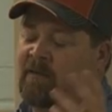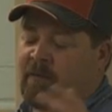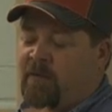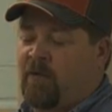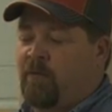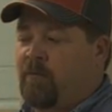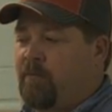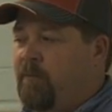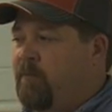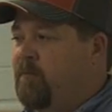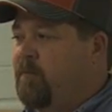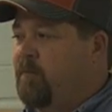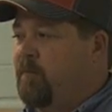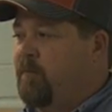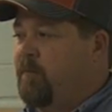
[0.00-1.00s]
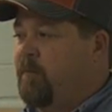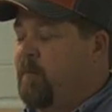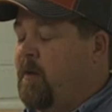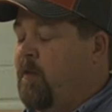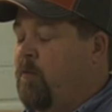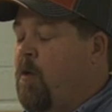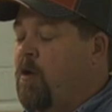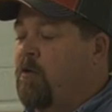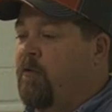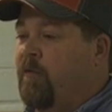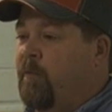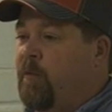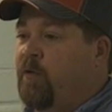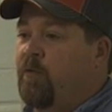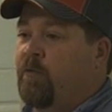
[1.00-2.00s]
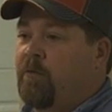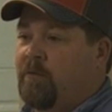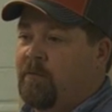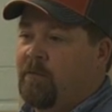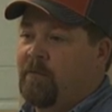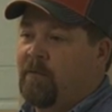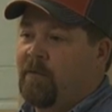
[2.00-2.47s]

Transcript: to, walk on the moon.